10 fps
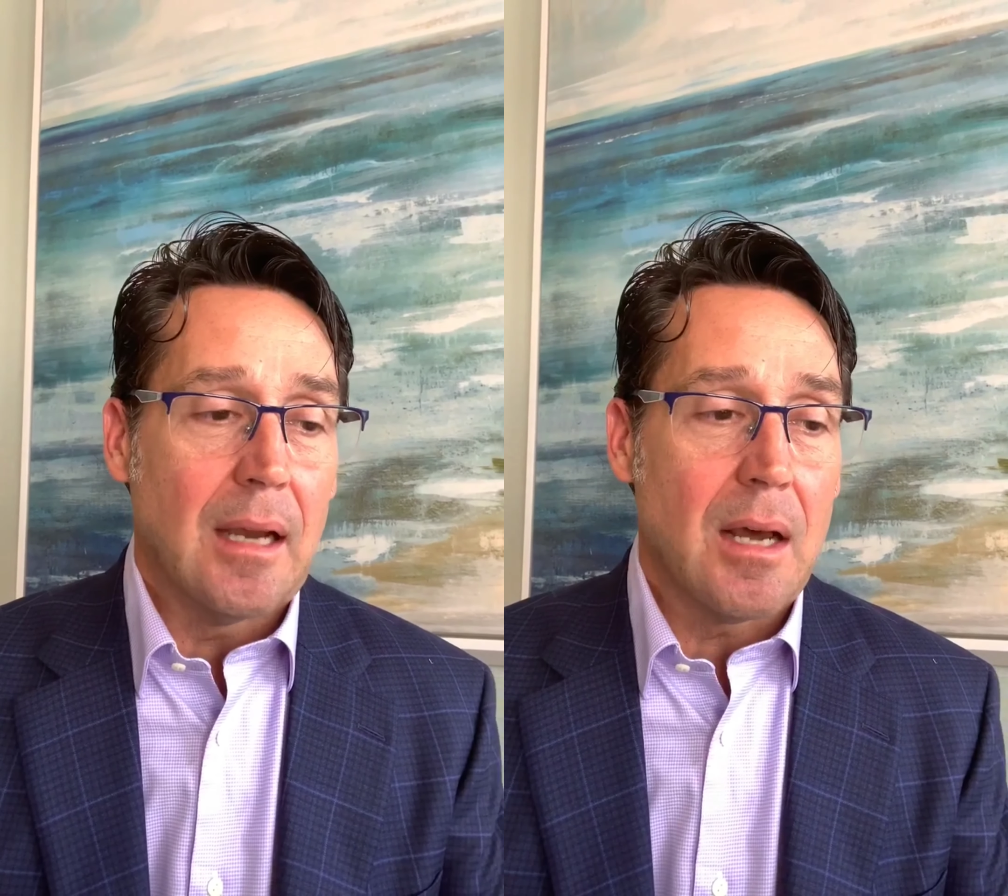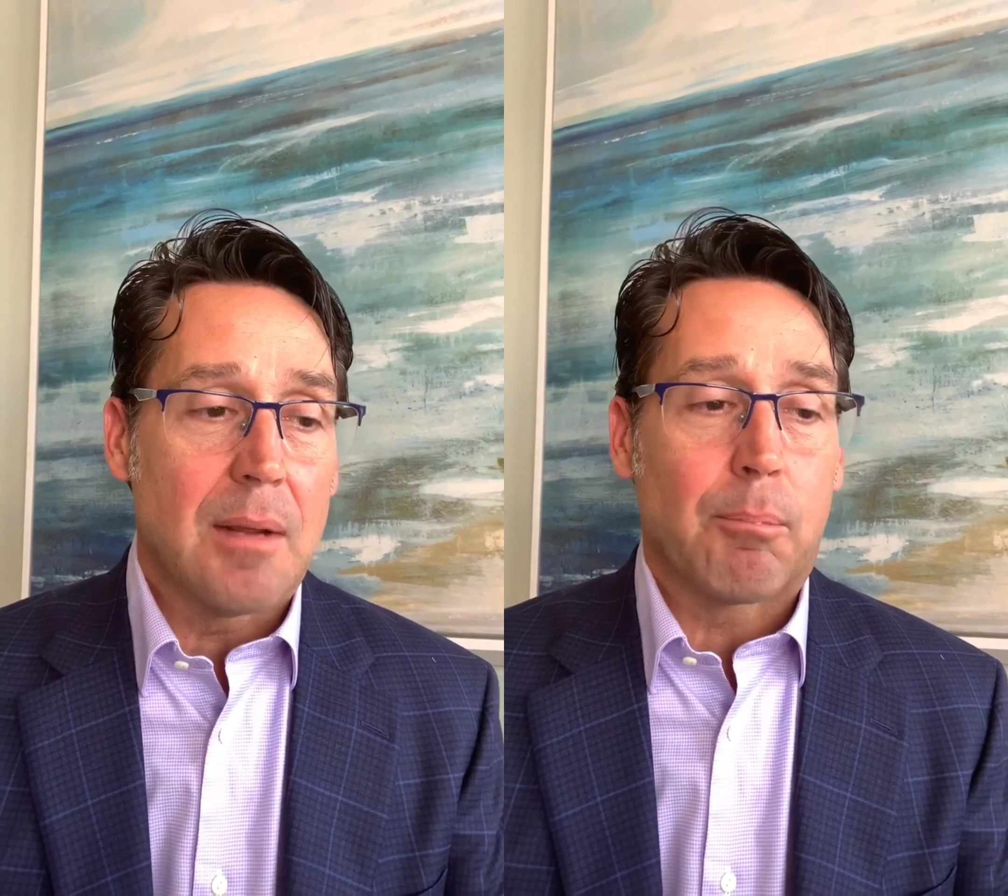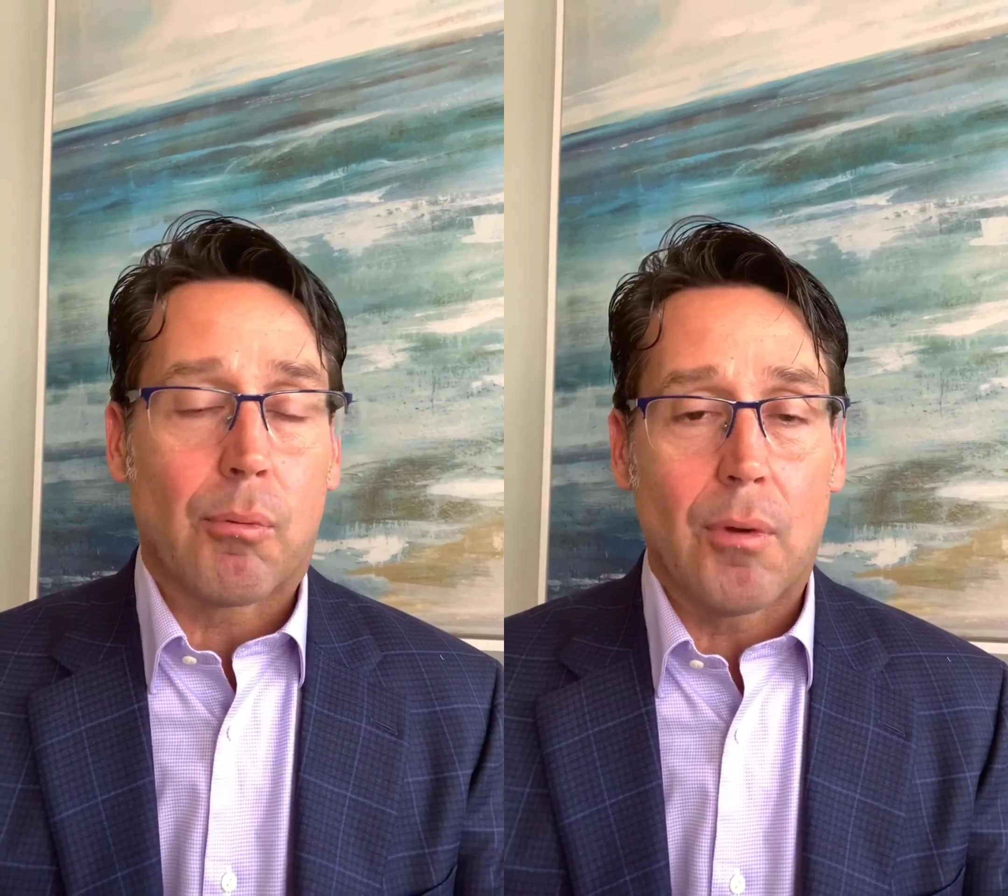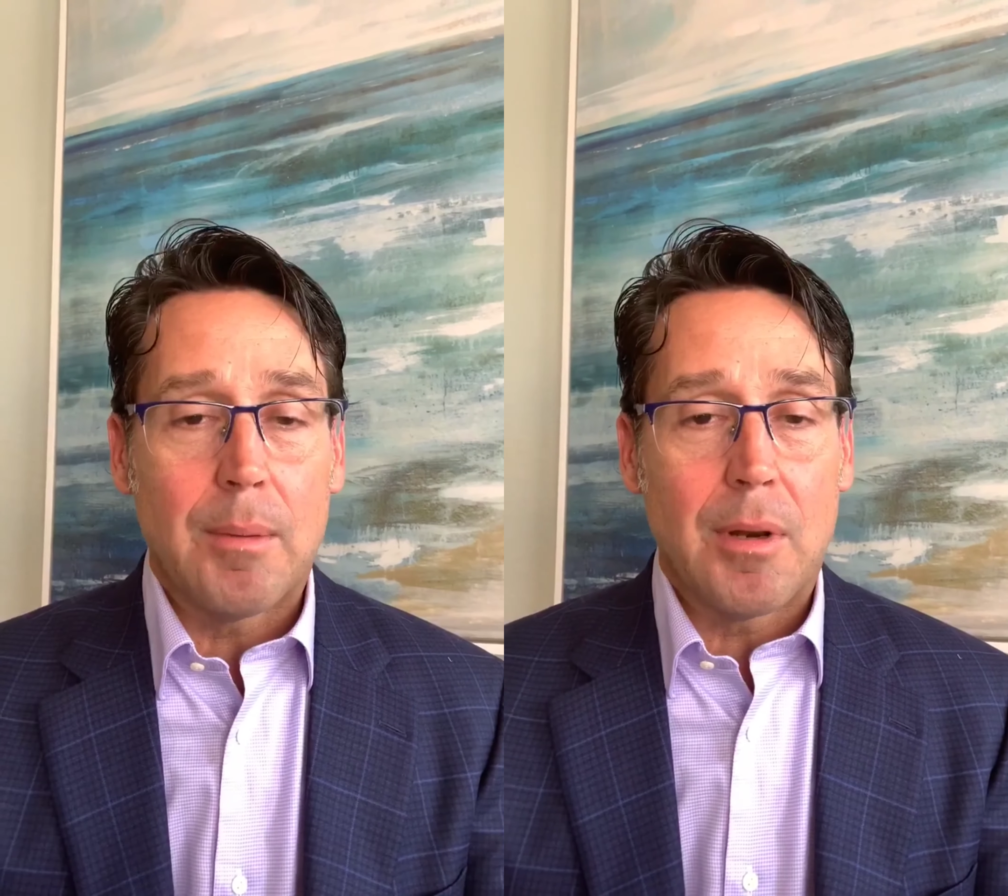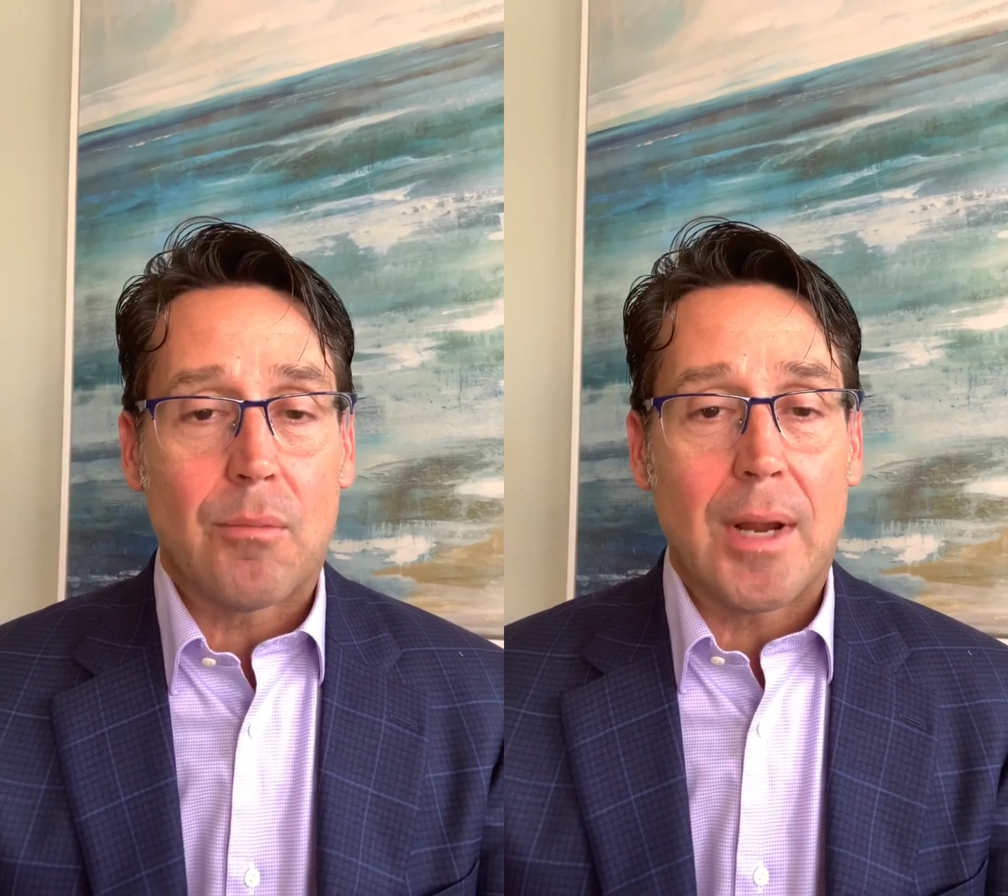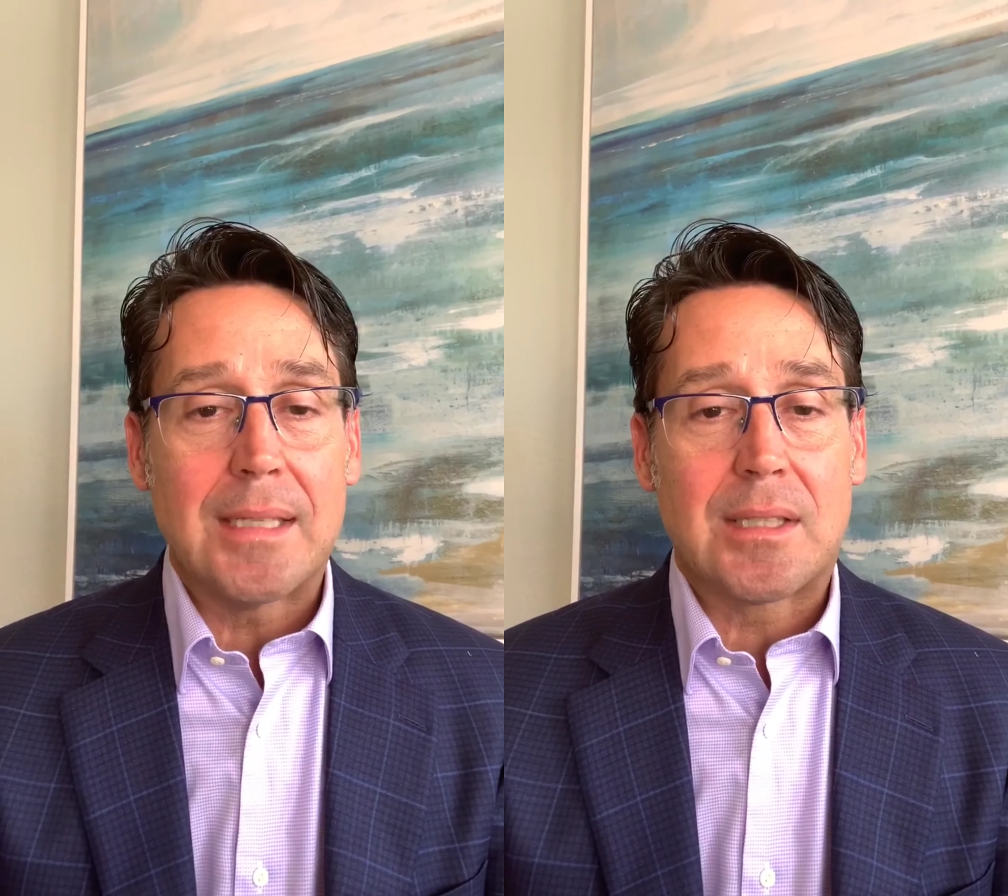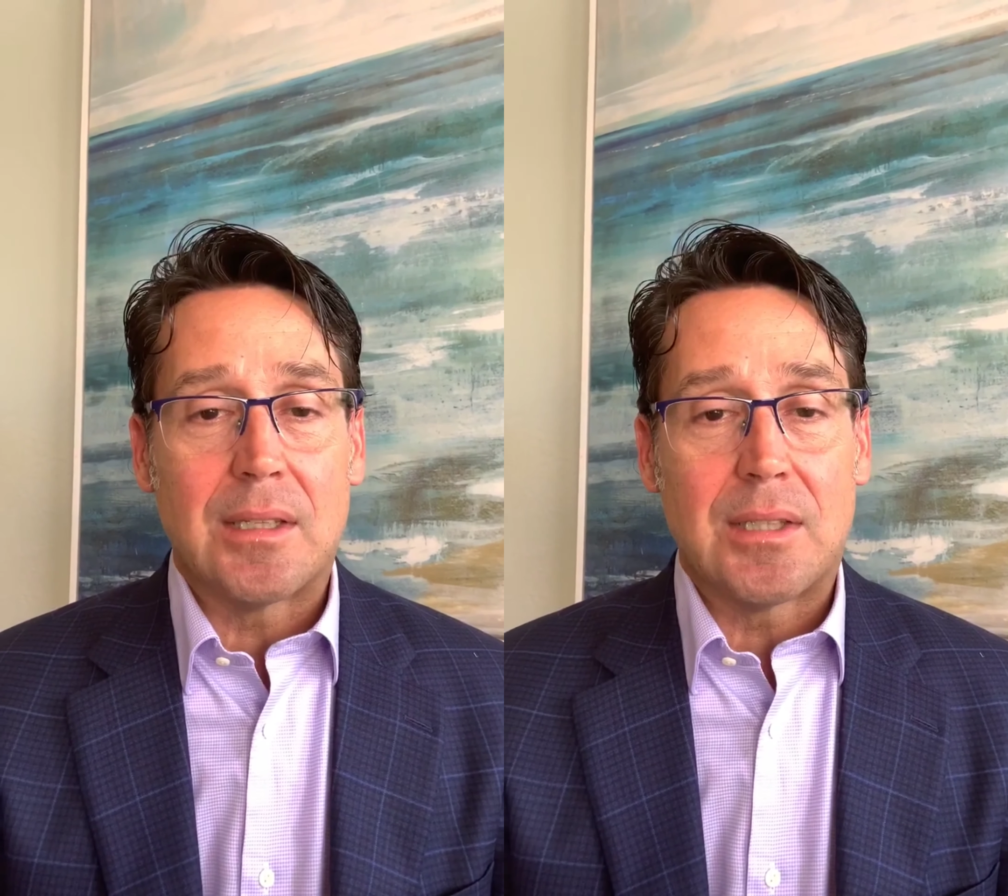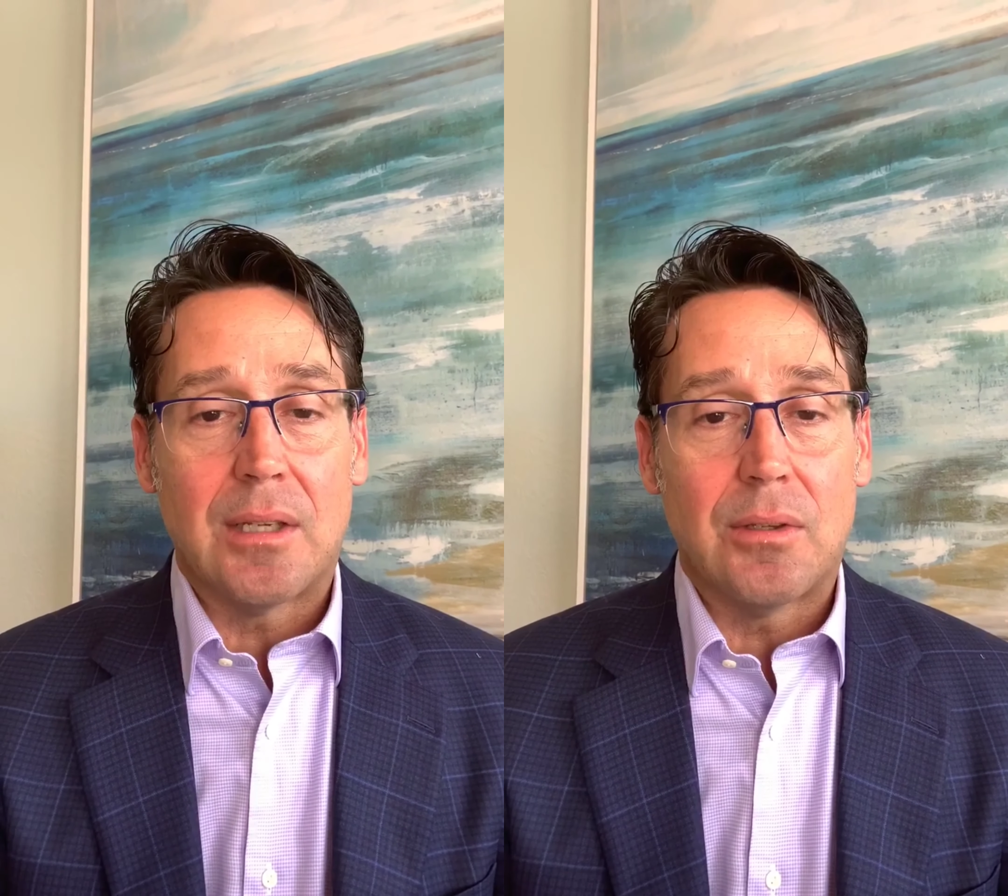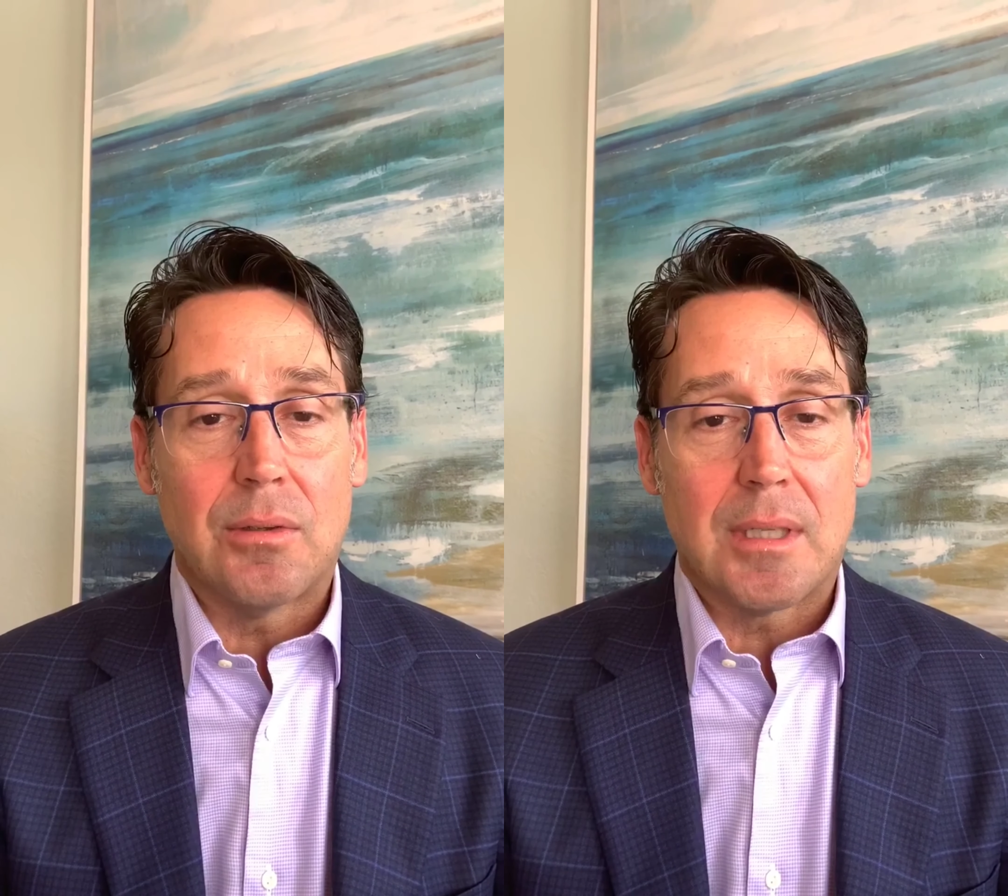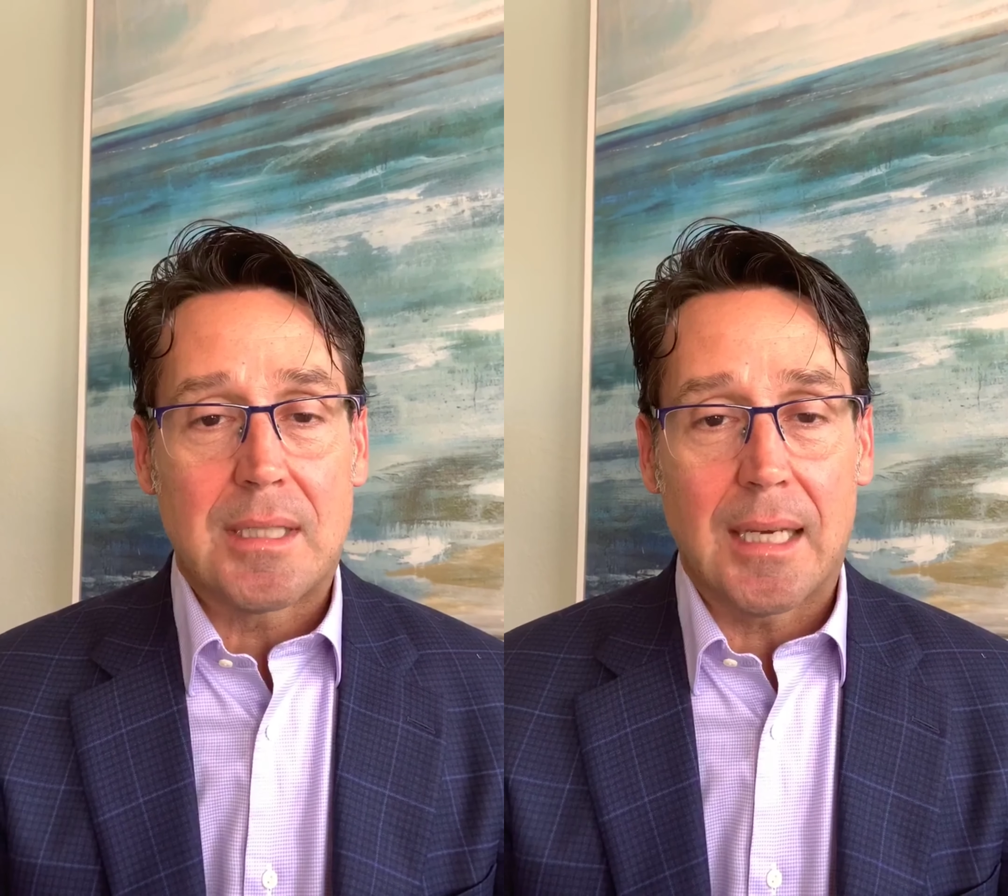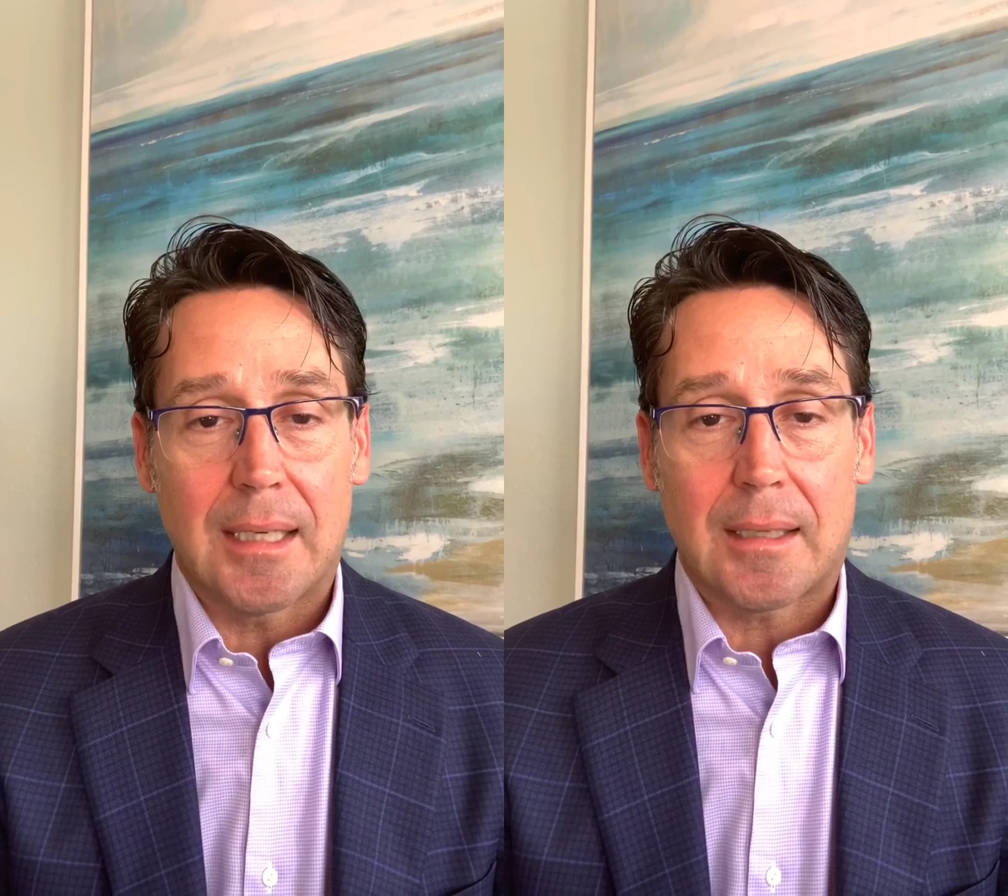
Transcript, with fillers: unemployment rates continue to tick,